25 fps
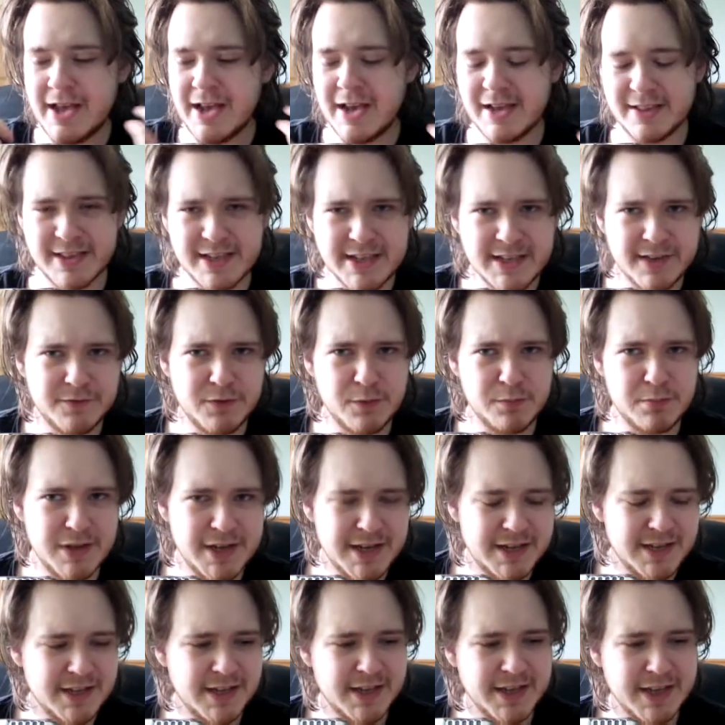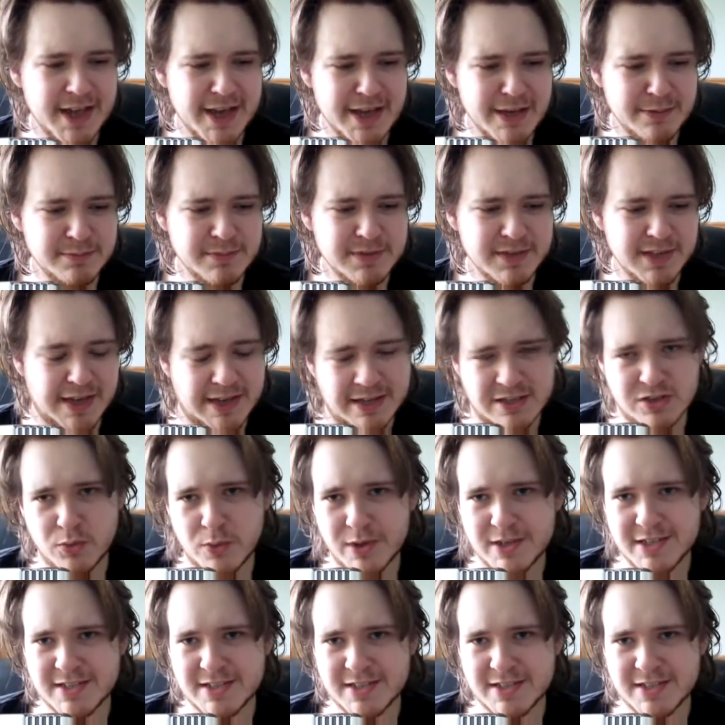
I think if you play the games like 20